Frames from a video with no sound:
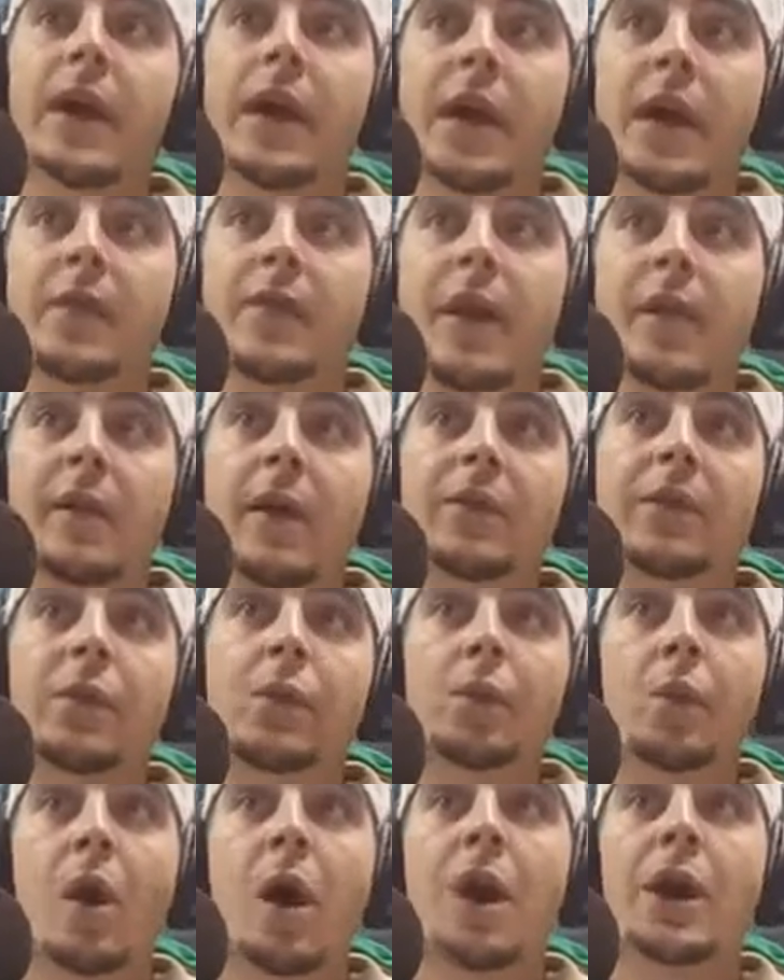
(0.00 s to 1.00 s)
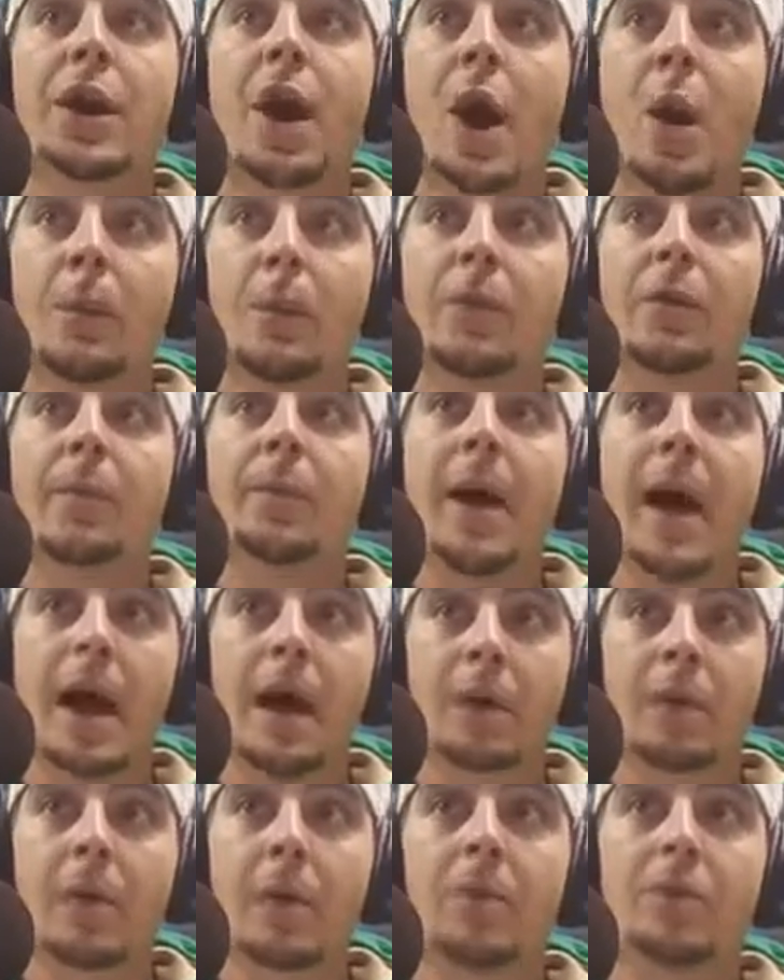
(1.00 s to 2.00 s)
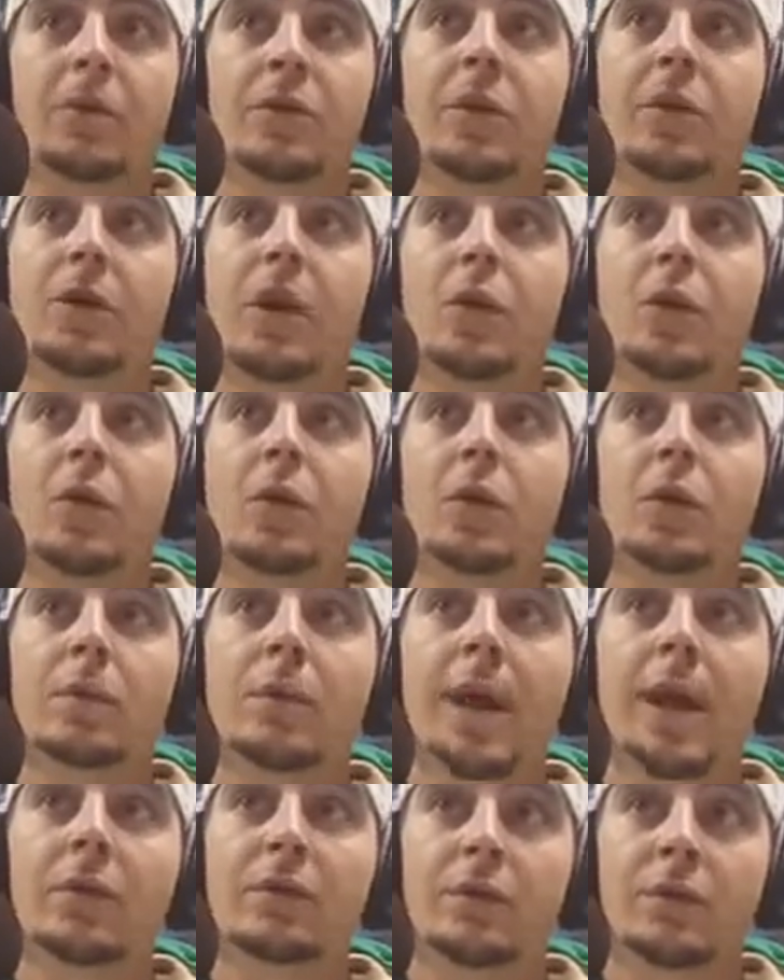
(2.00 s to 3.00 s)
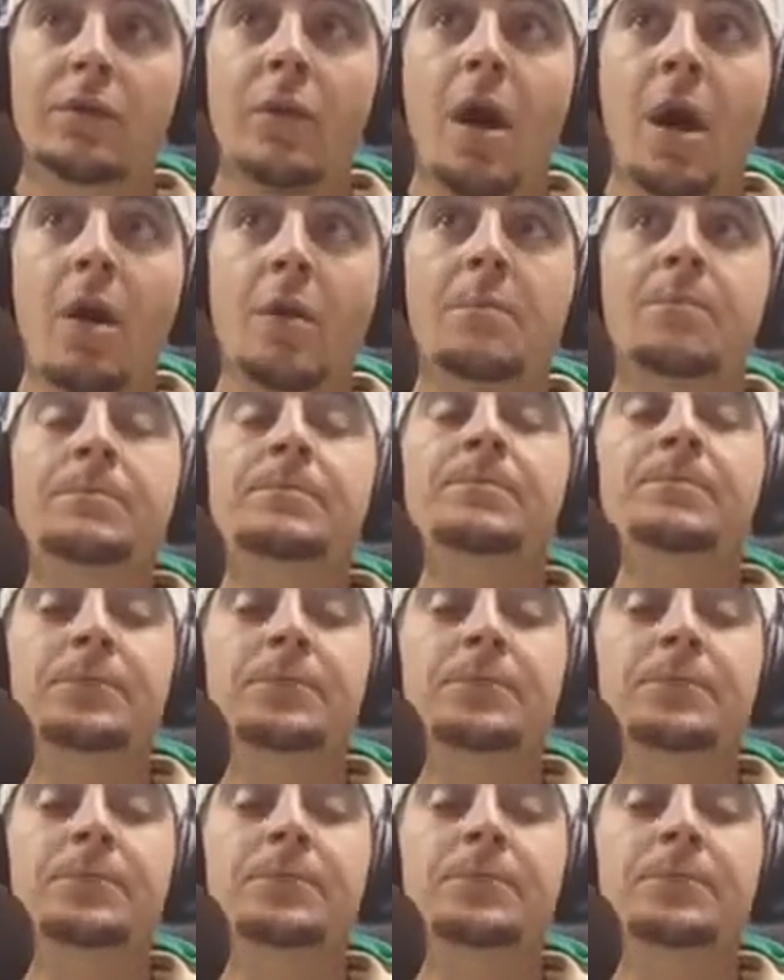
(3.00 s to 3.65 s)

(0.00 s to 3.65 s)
and they let the run open the pass up for the young quarterback for Fromm,